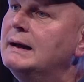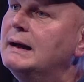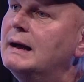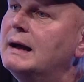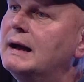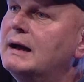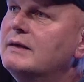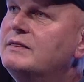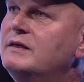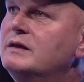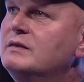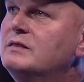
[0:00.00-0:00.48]

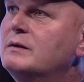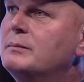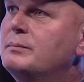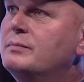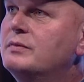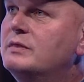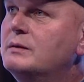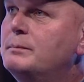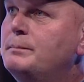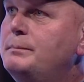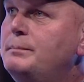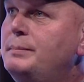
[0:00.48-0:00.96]
I think
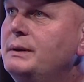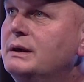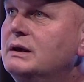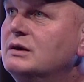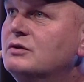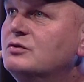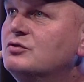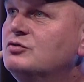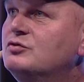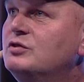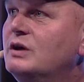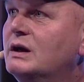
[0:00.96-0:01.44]
the
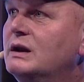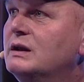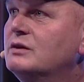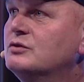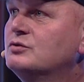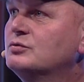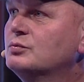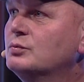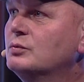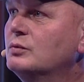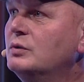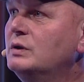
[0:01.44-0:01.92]
biggest
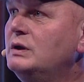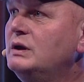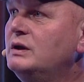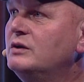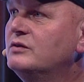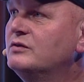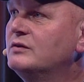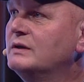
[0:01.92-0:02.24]
challenge is